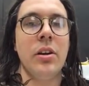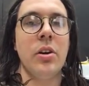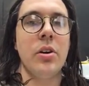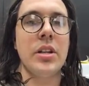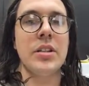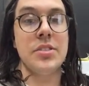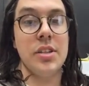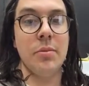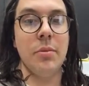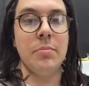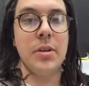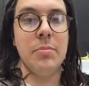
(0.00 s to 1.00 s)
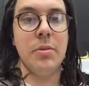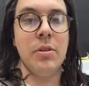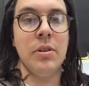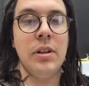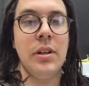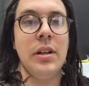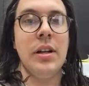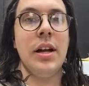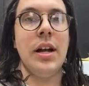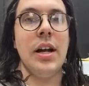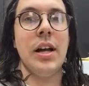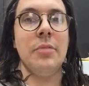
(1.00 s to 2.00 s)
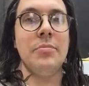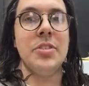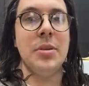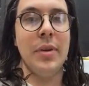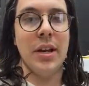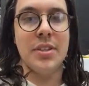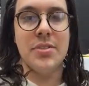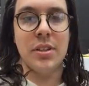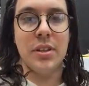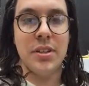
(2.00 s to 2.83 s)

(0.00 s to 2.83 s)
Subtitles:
hurting disabled people, demonizing